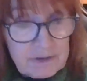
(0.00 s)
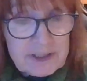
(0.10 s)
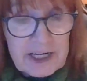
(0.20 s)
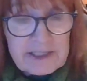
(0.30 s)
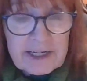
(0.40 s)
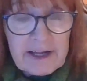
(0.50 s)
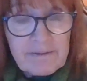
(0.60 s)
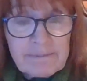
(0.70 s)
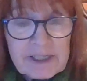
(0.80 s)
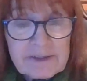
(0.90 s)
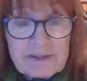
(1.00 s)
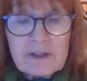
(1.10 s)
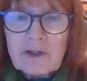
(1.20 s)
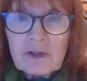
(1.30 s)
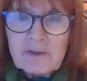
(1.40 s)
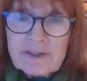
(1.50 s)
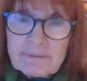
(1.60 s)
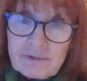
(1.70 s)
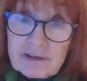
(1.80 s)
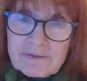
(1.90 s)
protecting governments and those
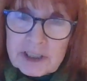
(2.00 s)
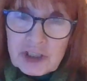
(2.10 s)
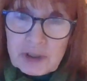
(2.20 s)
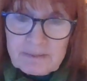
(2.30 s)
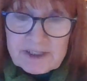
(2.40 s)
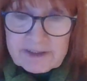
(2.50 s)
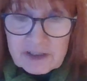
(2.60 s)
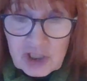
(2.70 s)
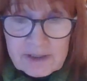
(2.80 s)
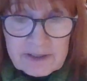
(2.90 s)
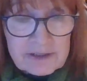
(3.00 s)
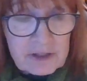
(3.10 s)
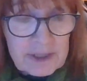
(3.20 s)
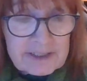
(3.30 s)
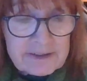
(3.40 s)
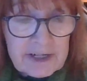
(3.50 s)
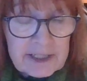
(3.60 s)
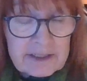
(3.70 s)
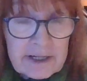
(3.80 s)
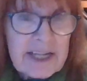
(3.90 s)
in privileged positions to
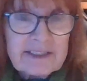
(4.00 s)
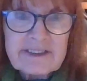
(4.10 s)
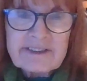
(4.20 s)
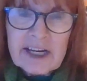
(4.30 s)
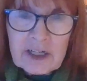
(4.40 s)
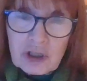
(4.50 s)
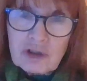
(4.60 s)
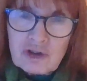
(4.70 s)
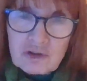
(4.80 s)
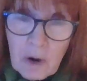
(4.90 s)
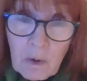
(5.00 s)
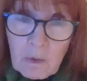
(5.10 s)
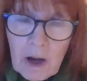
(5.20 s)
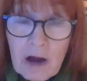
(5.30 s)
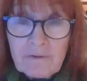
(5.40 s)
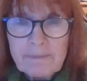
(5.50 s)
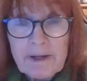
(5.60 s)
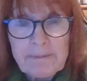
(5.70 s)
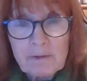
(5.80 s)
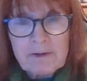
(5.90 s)
extend control over
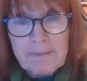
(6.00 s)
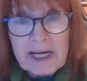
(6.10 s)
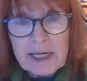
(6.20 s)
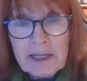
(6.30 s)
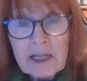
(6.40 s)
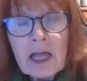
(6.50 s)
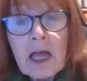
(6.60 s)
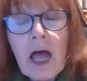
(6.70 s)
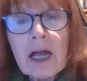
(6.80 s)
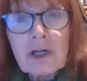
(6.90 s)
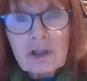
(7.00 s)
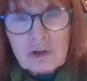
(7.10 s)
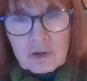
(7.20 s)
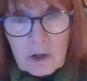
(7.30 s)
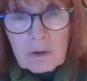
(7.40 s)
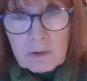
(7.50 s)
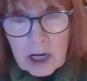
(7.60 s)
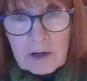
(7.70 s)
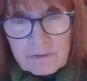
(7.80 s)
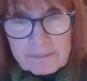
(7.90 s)
people's money and control
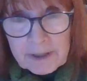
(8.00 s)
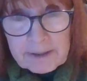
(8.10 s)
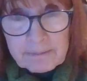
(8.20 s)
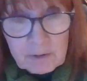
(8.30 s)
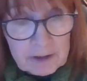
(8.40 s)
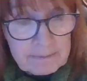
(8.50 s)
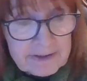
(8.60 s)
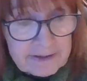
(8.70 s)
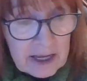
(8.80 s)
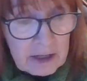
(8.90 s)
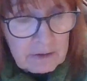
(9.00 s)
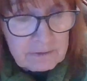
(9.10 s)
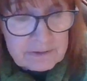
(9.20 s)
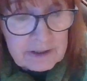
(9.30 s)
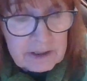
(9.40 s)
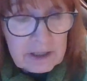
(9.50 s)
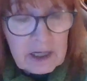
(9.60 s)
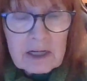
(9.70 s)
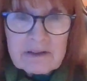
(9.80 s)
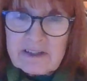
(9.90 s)
over people themselves.
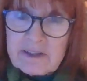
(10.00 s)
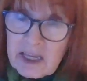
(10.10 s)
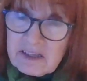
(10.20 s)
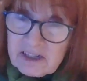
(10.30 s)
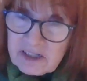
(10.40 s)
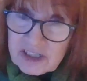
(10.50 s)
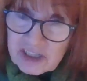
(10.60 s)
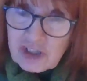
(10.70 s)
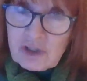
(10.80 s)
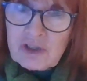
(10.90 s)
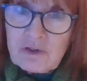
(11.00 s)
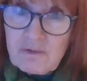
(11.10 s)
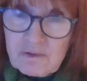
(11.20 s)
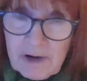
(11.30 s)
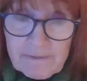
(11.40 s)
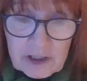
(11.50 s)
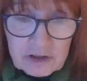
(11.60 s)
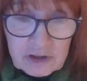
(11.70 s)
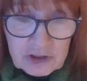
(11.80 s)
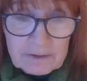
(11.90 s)
This is a digital
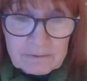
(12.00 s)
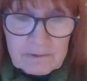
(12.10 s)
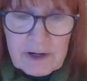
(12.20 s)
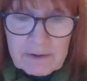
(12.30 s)
revolution.